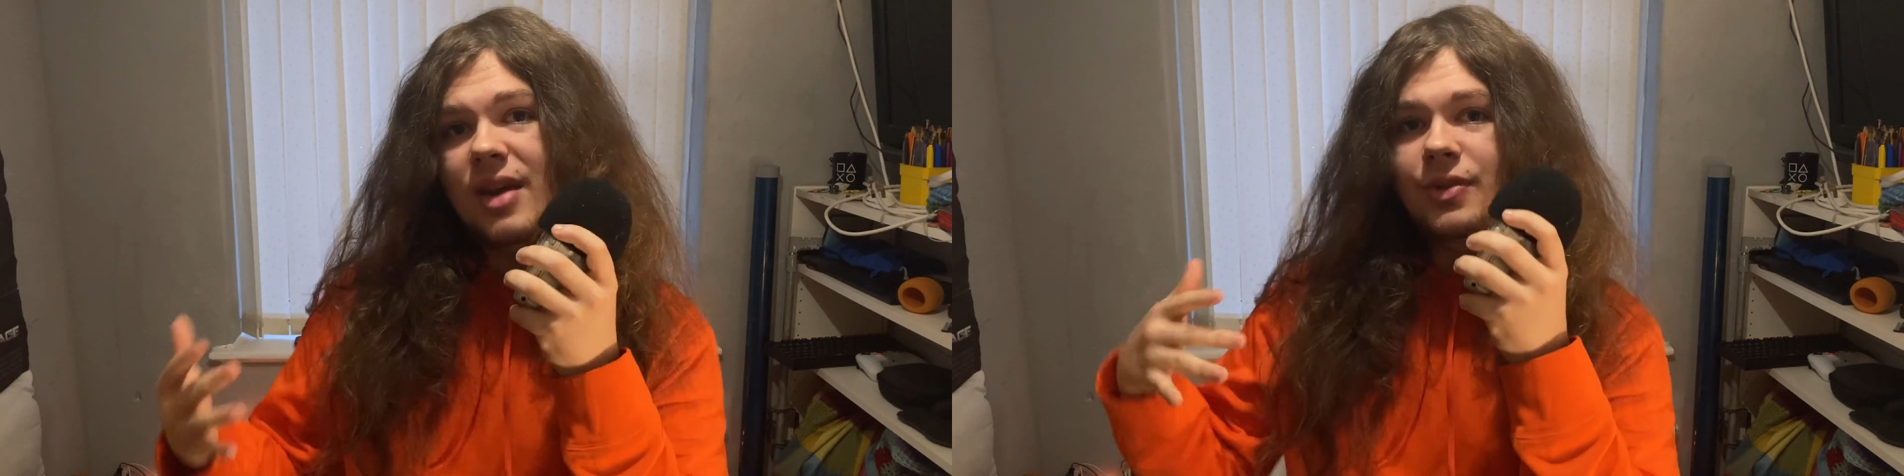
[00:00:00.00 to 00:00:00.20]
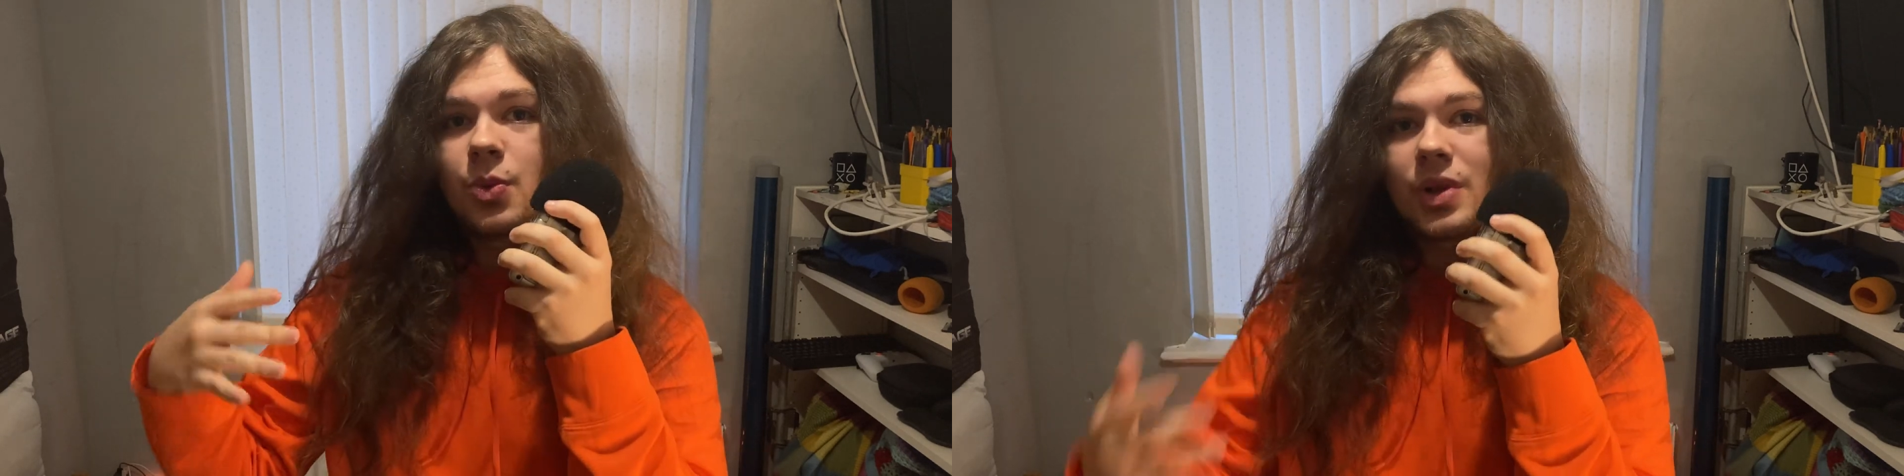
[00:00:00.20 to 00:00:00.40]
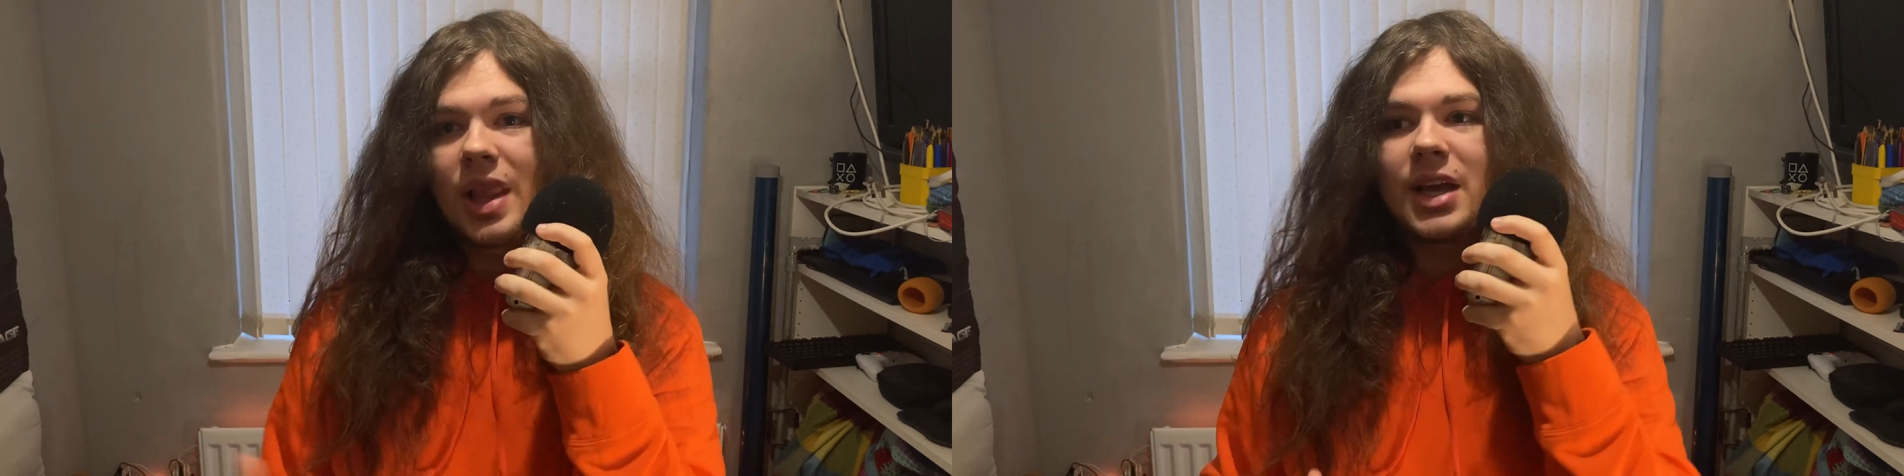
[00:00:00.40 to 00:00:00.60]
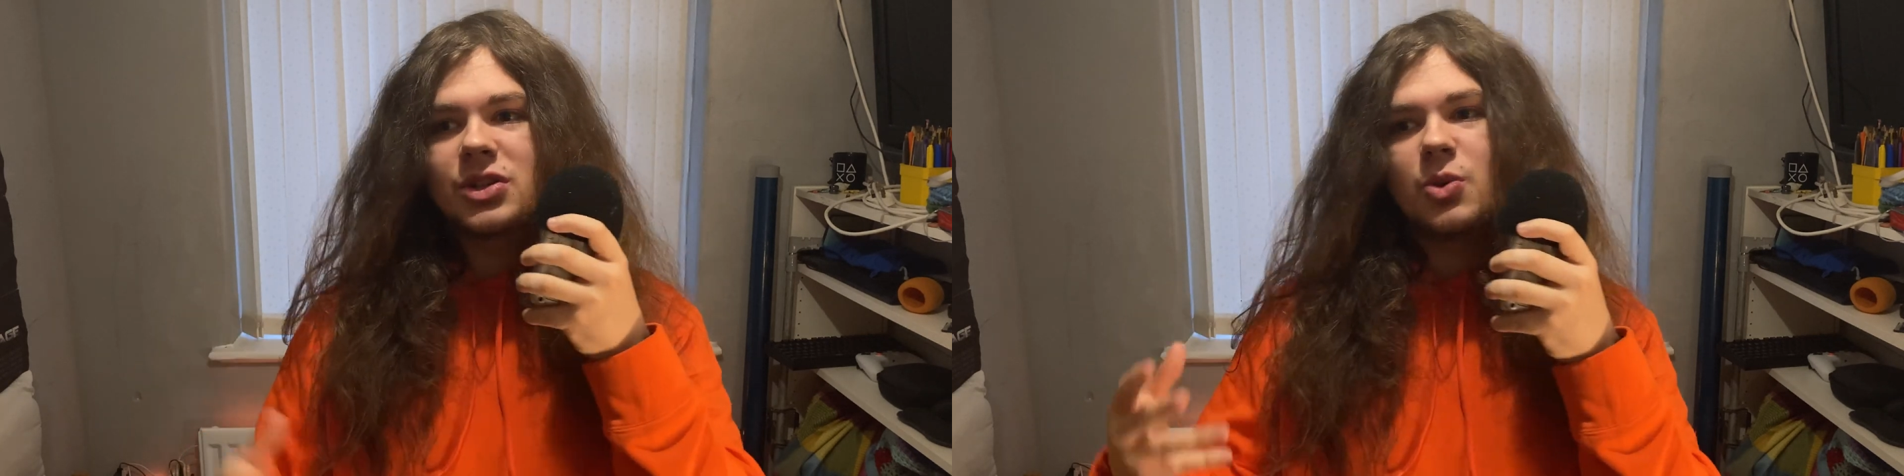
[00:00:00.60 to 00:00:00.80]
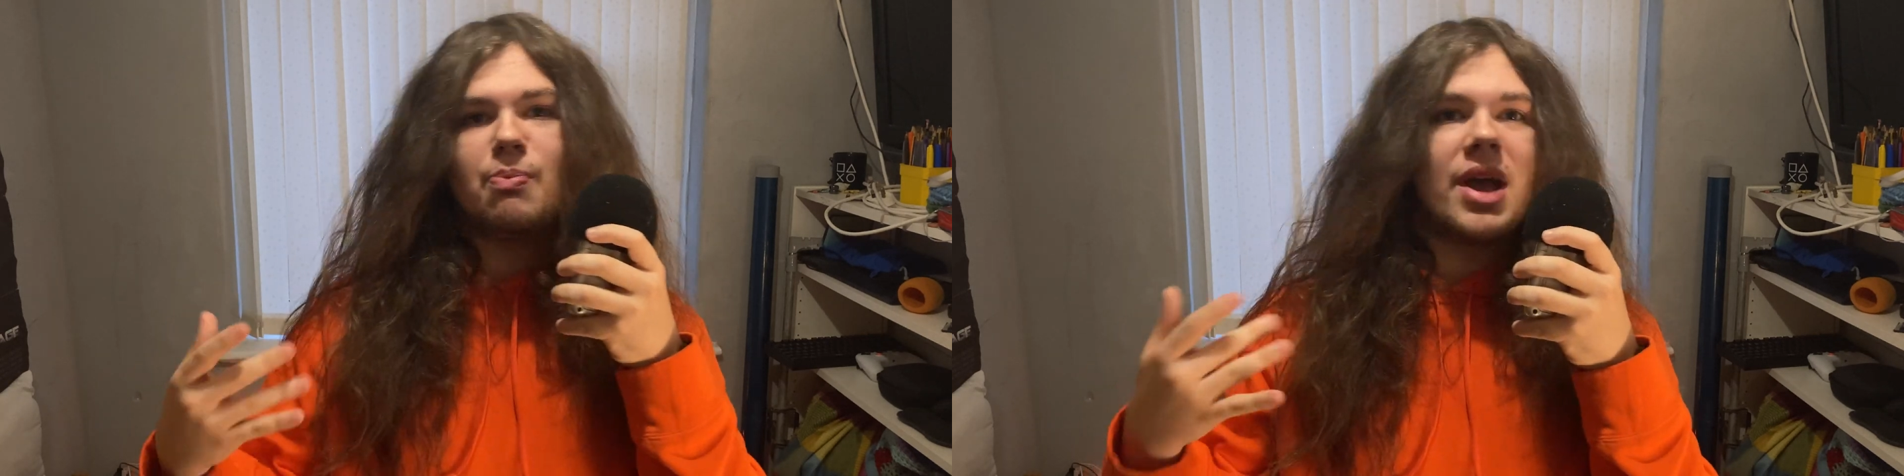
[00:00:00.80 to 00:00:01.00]
if you would like
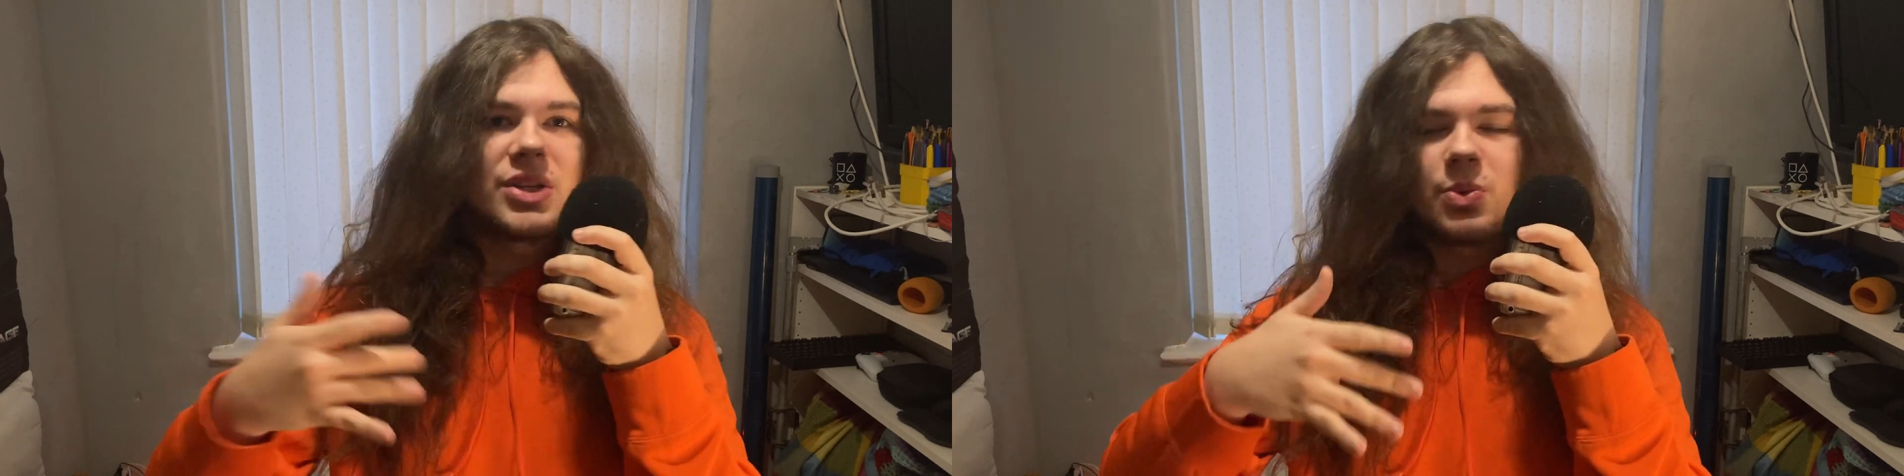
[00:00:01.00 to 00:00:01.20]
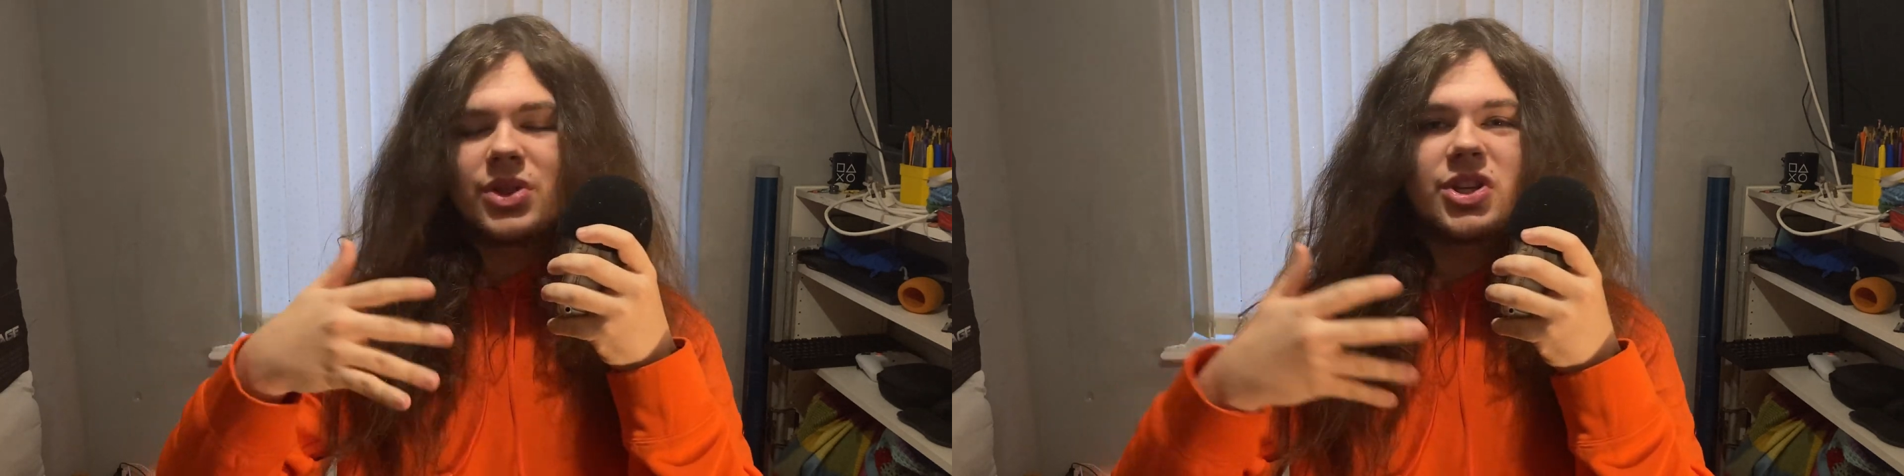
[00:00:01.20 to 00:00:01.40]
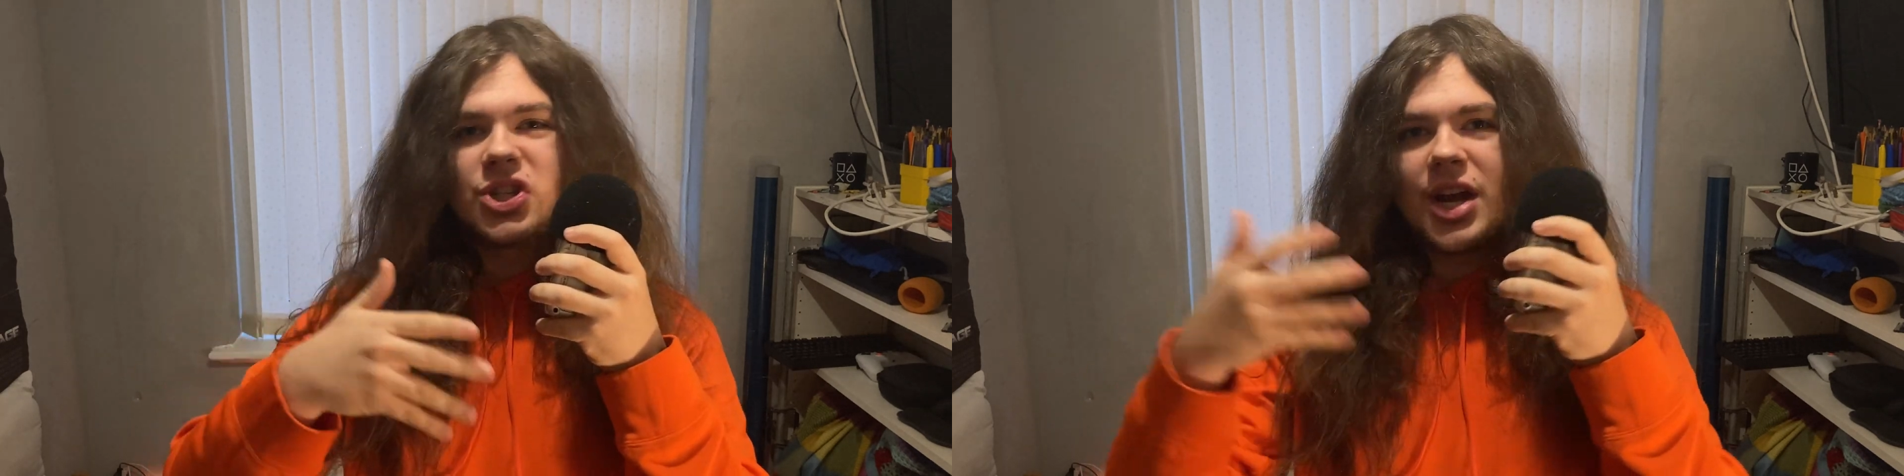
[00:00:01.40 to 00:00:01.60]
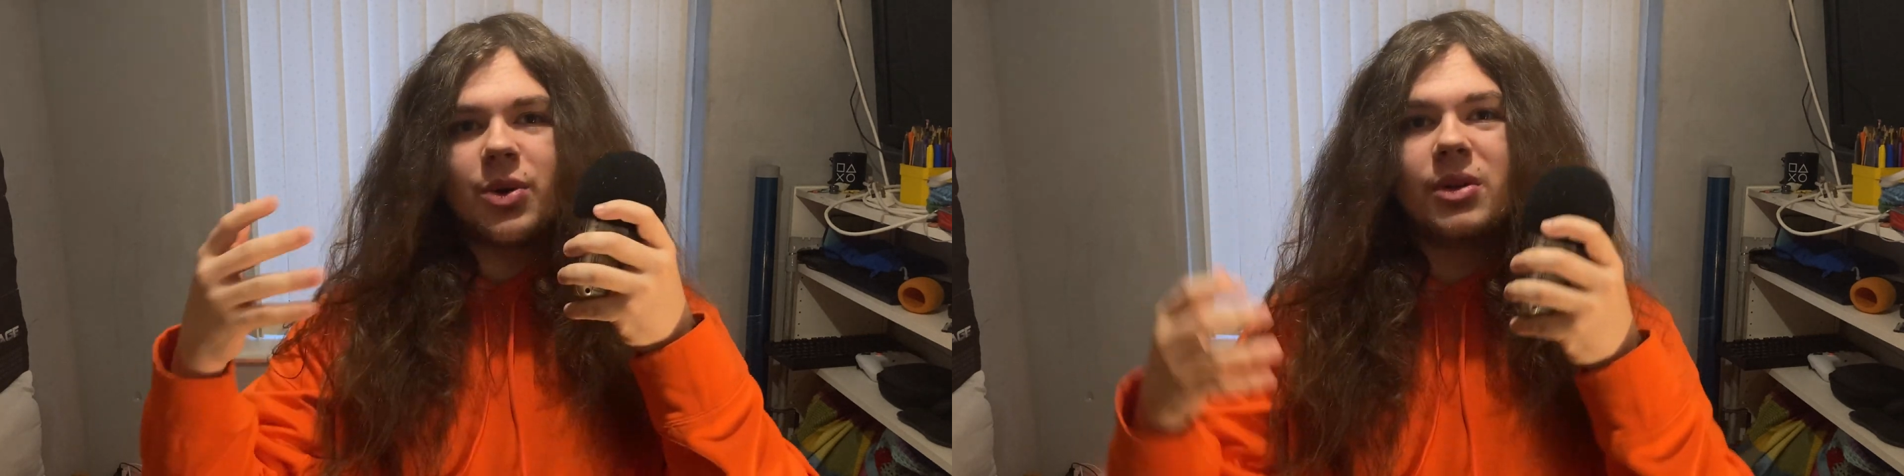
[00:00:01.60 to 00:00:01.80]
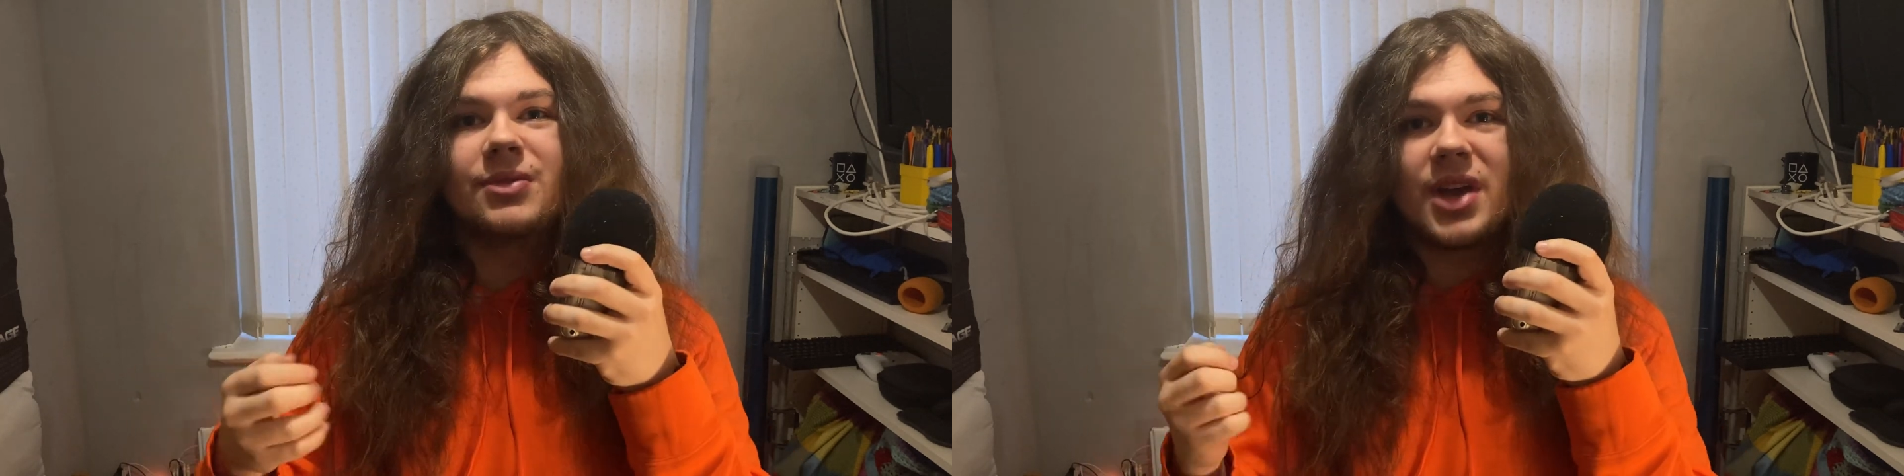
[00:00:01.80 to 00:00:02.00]
to mess with the general